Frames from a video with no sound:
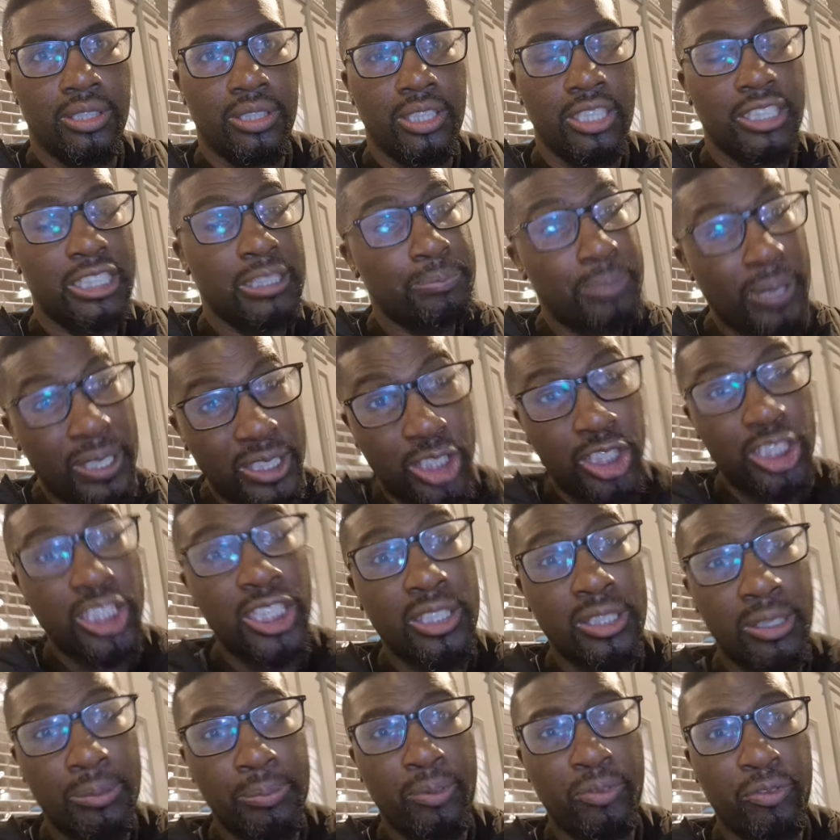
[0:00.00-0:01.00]

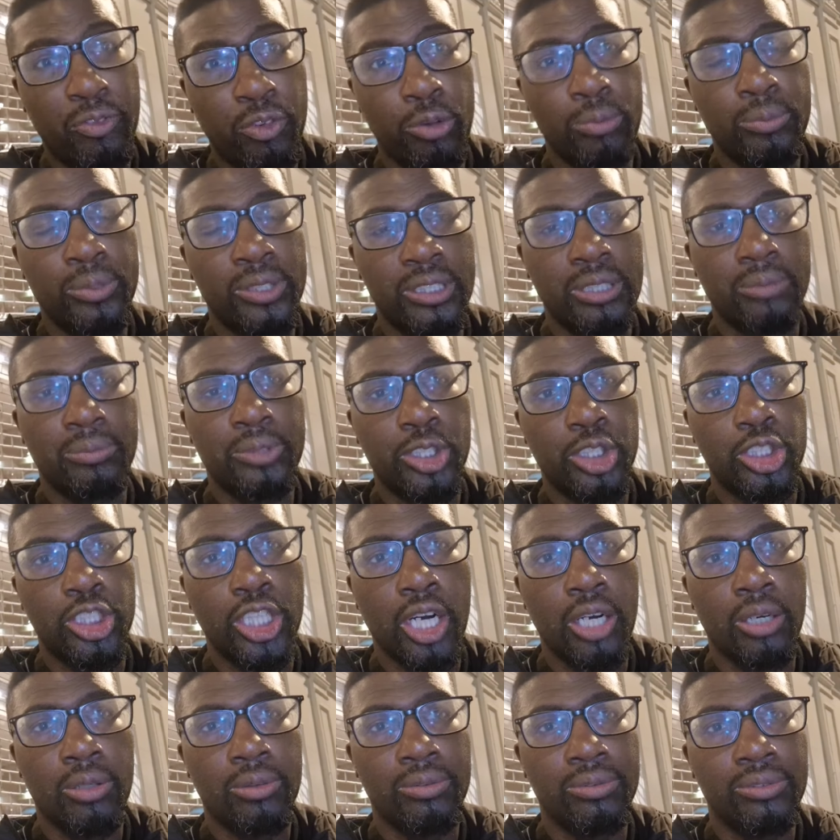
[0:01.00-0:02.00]
especially the performance that we've
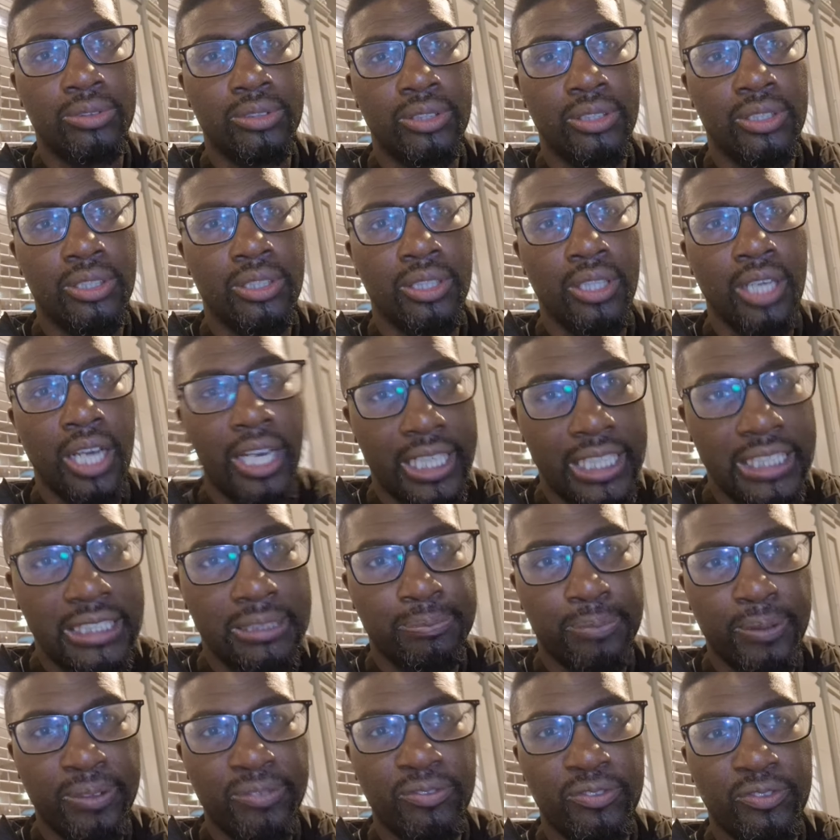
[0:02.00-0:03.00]
shown
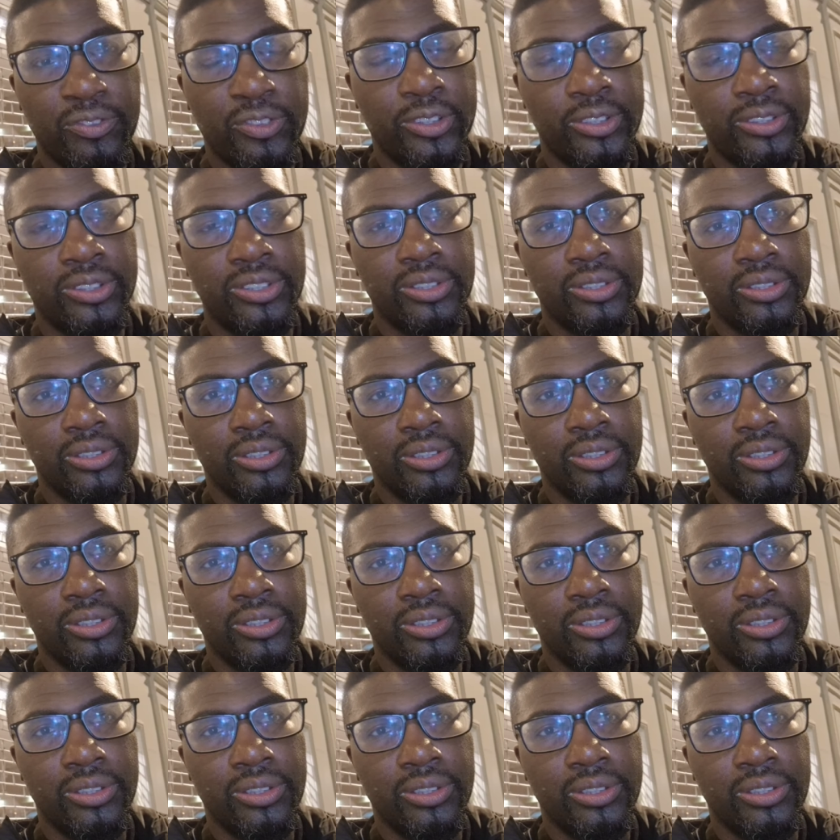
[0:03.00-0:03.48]
against Brentford